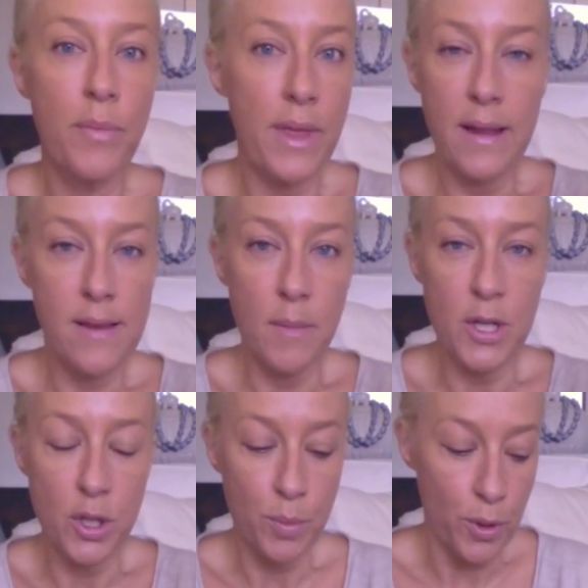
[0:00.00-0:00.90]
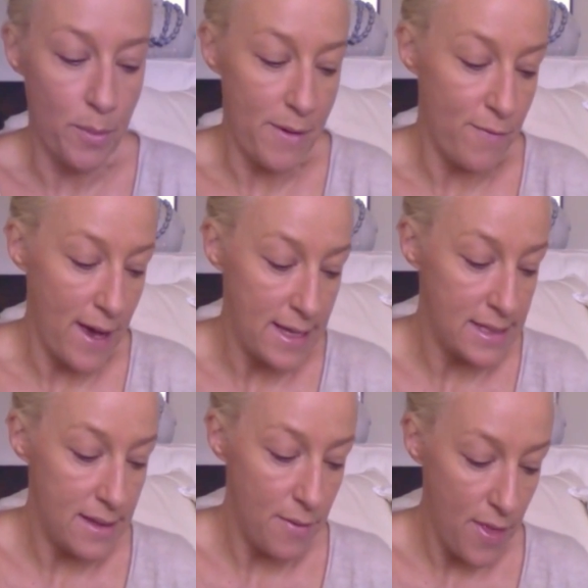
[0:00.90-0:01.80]
That's how much I'll put on my
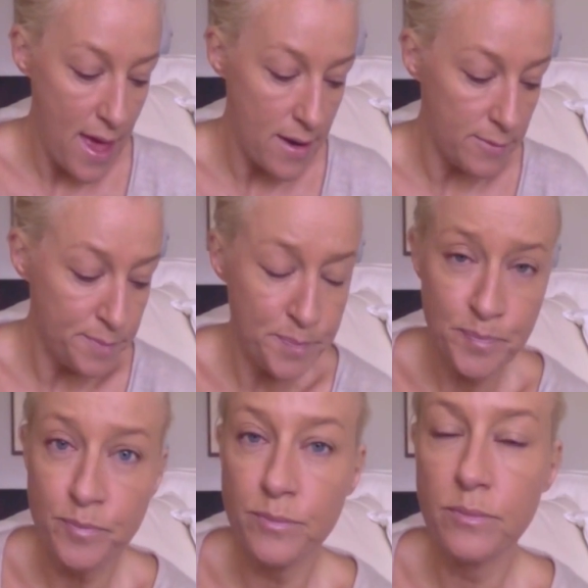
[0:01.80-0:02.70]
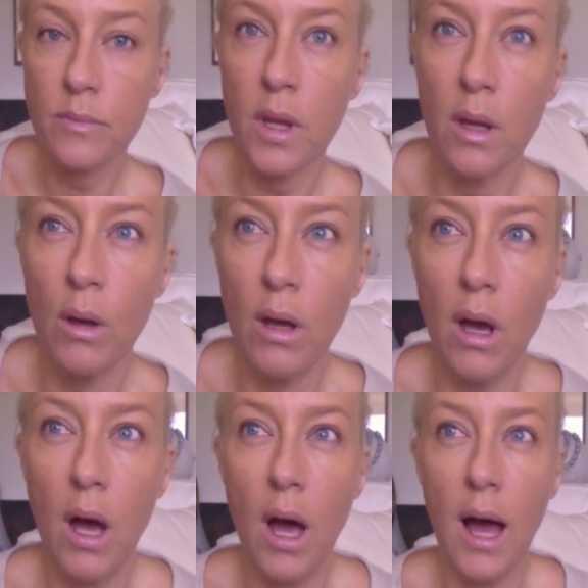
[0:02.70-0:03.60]
face. Then
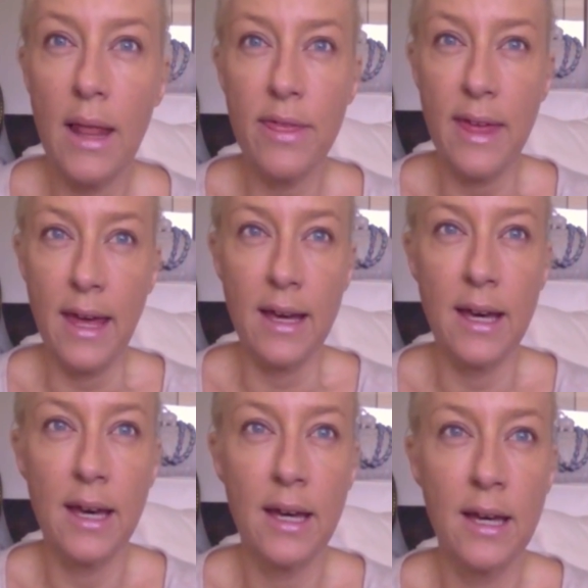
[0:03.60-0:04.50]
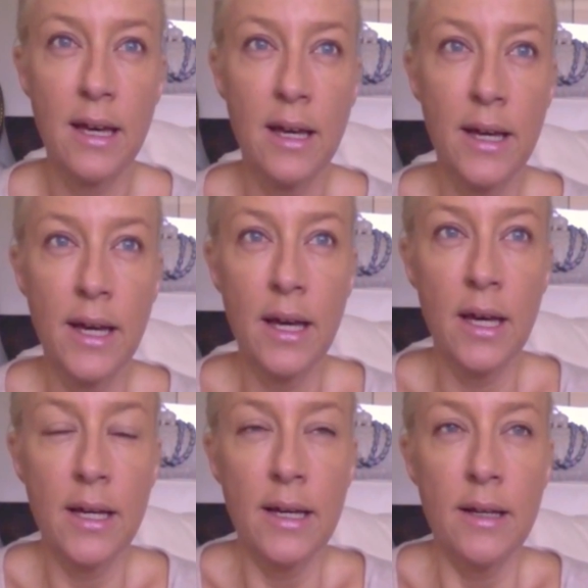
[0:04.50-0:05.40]
I think
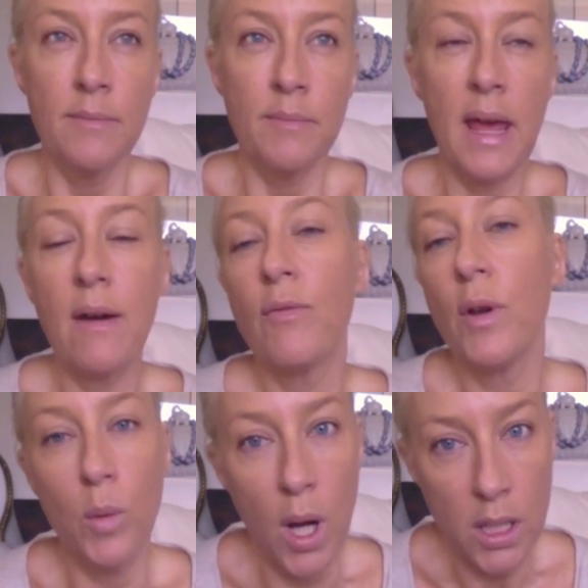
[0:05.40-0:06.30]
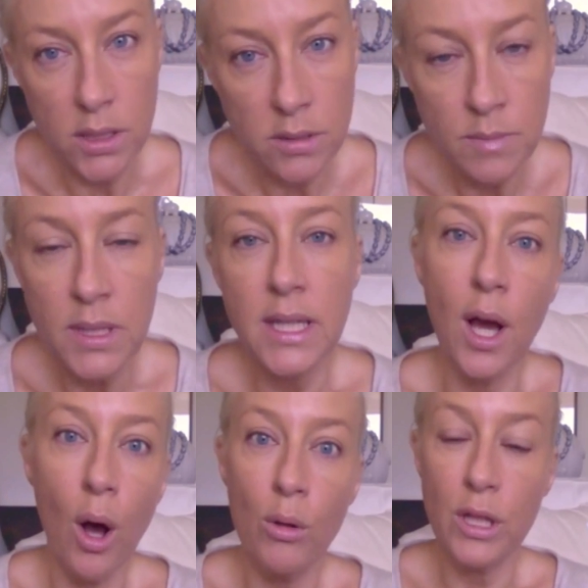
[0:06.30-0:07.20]
everyone, but
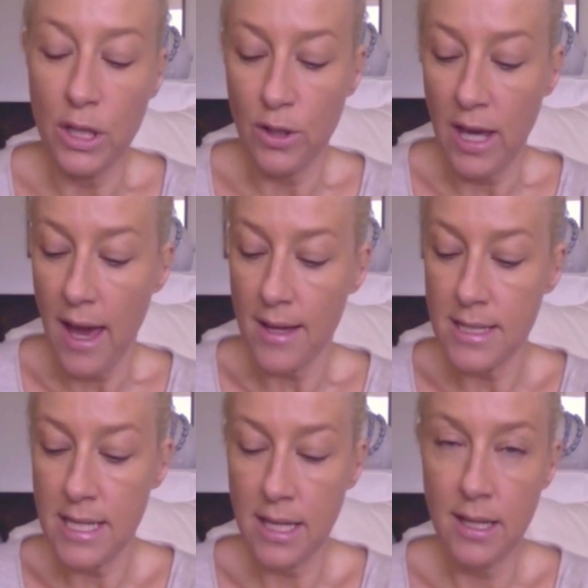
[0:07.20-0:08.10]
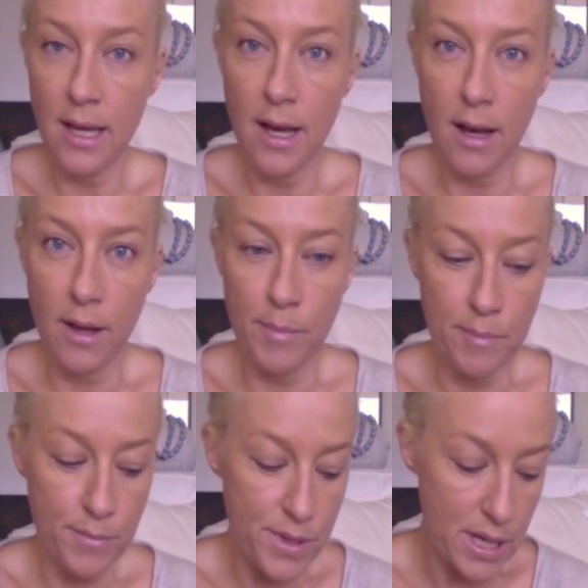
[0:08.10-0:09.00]
the older you get,
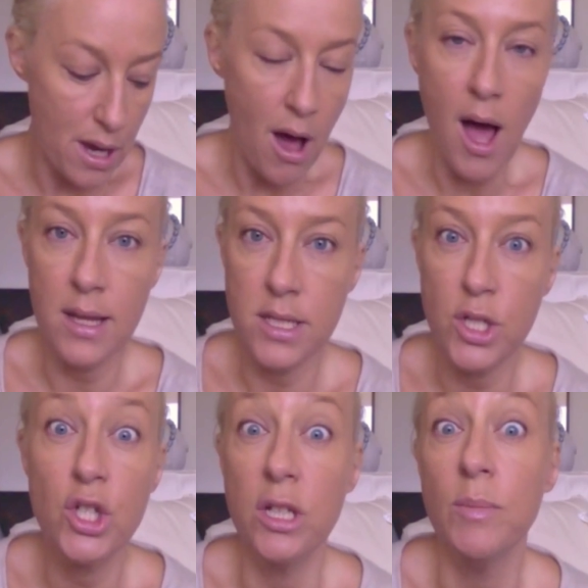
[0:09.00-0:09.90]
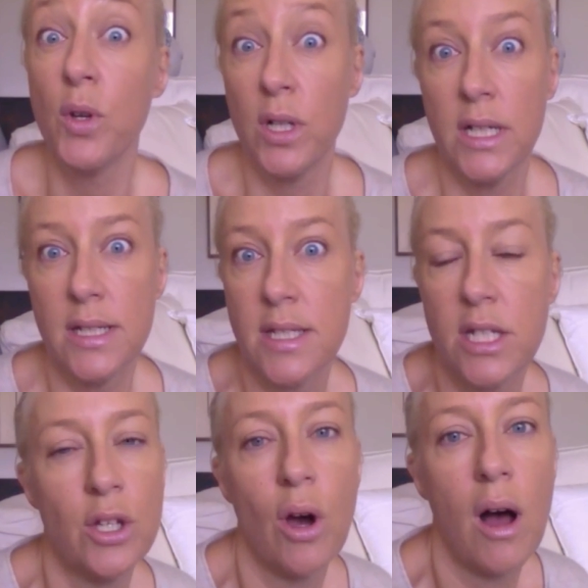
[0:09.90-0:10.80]
the kinder shimmer is
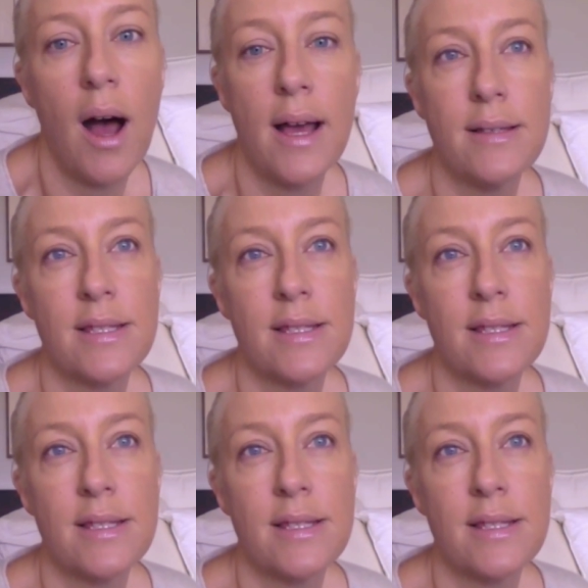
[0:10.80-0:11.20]
to your eyes.